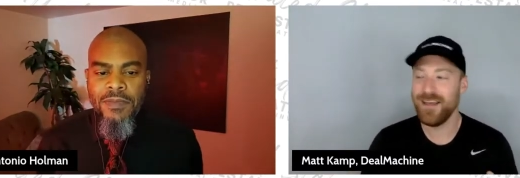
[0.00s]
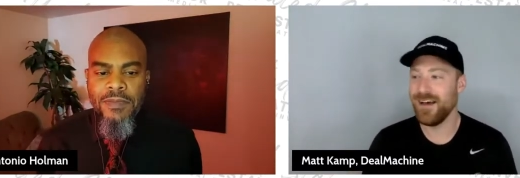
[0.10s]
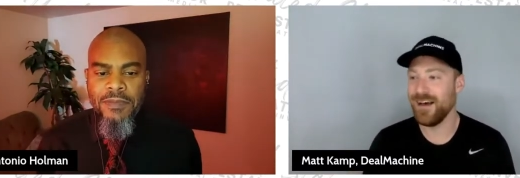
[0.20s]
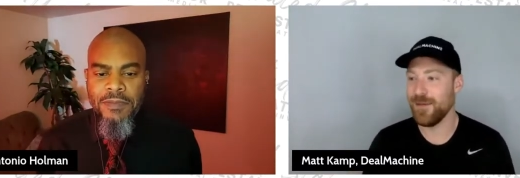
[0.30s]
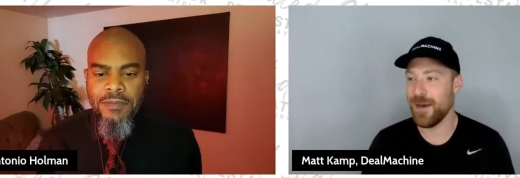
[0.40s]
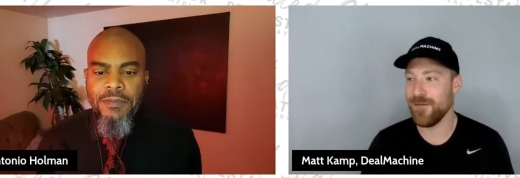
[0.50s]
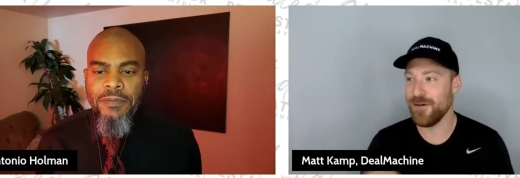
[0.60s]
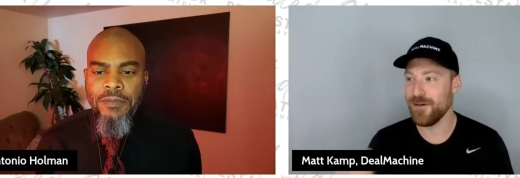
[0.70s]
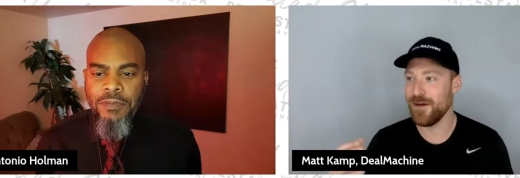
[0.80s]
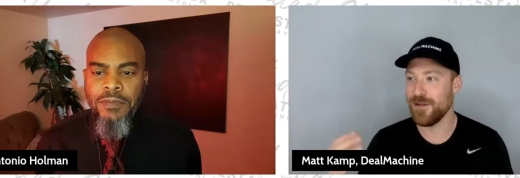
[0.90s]
Speaker 1: Um, have
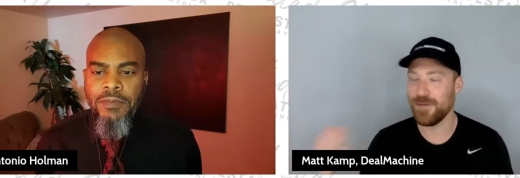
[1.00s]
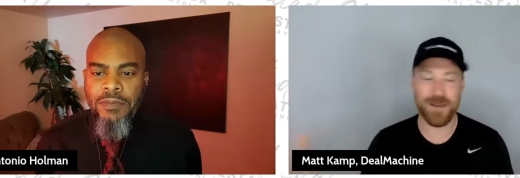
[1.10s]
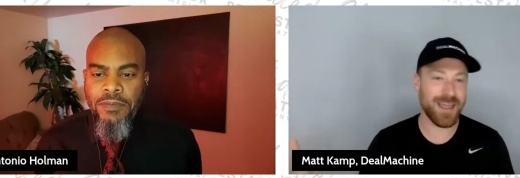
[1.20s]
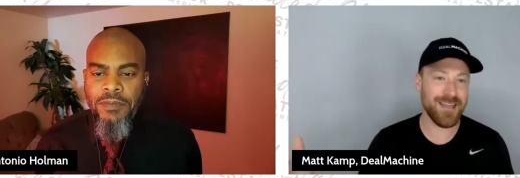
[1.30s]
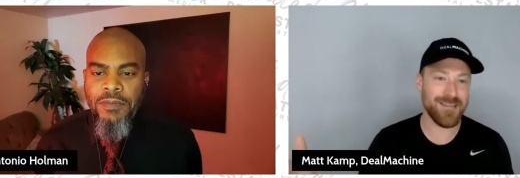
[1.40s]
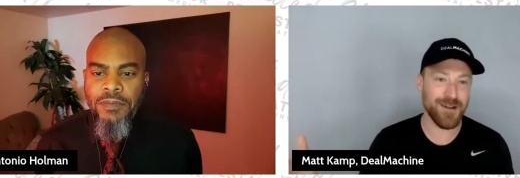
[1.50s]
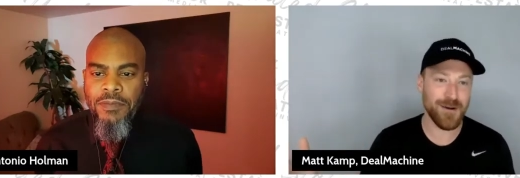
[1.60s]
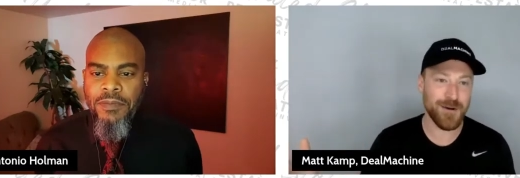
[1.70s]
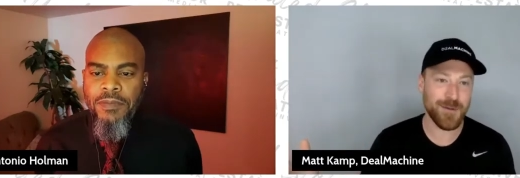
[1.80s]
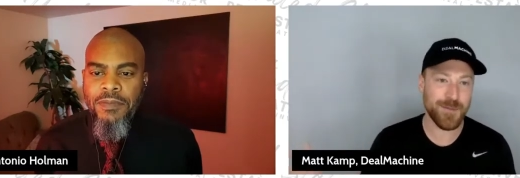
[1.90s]
a, a three kids at
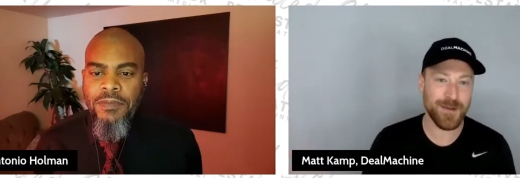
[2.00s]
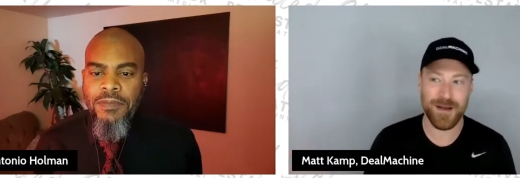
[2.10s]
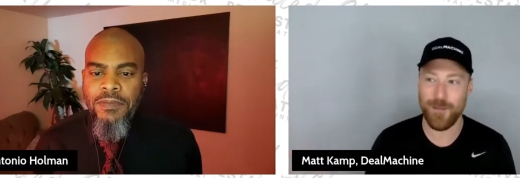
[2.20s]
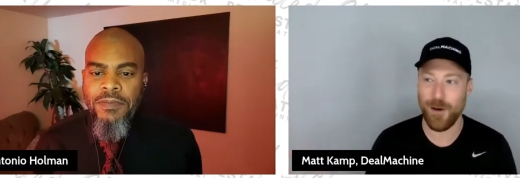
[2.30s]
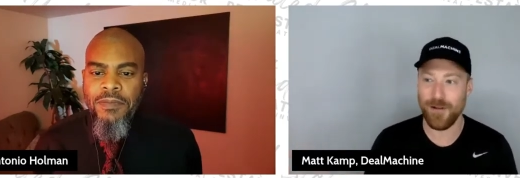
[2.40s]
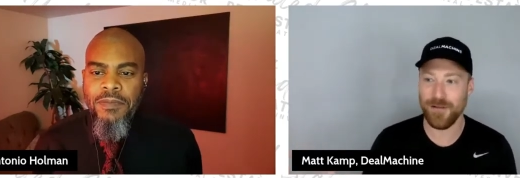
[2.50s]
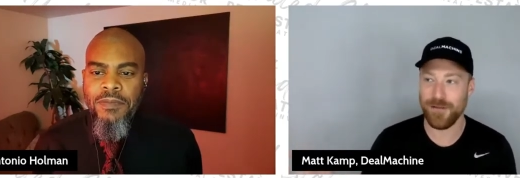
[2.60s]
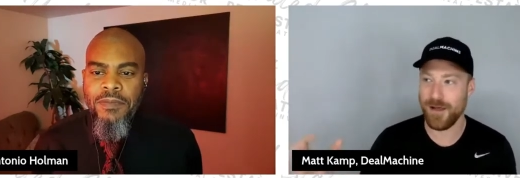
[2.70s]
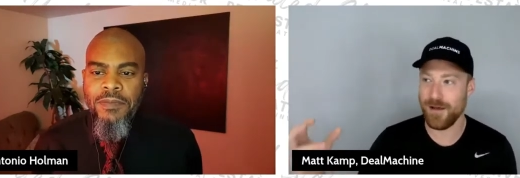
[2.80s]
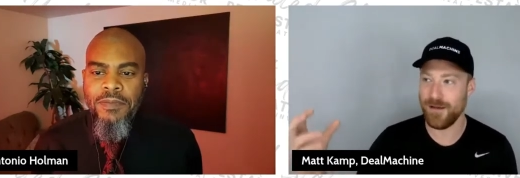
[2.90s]
home, um, all
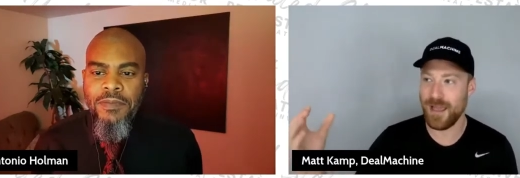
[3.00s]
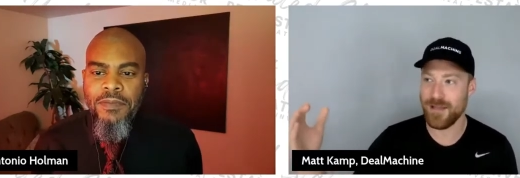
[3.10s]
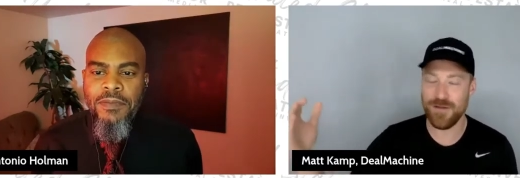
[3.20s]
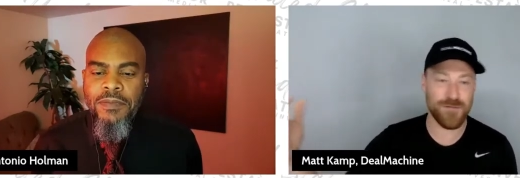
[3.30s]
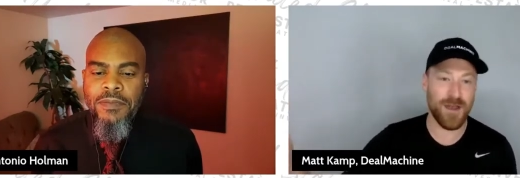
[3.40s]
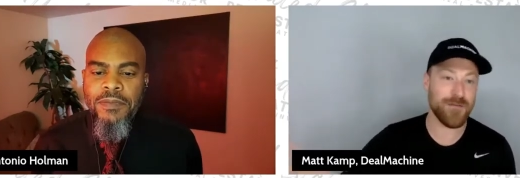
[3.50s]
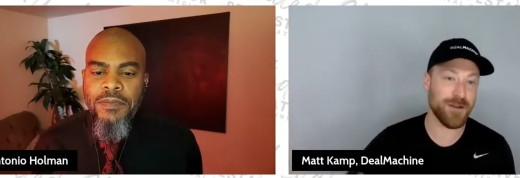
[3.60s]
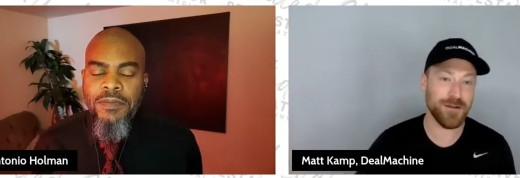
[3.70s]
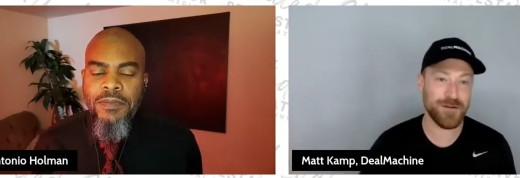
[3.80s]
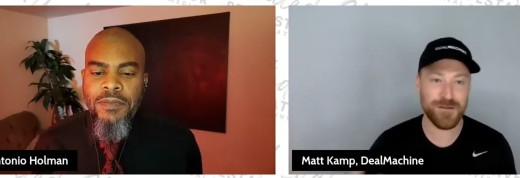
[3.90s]
uh, ages five and
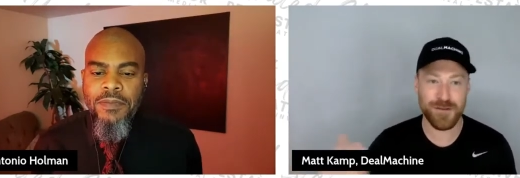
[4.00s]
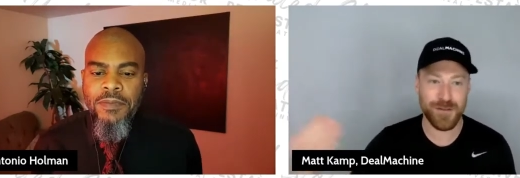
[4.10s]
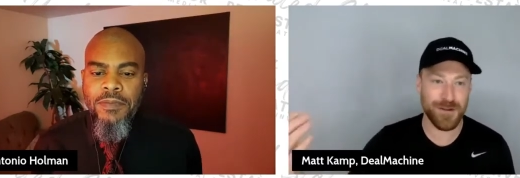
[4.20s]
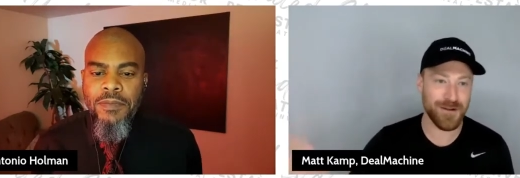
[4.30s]
under. So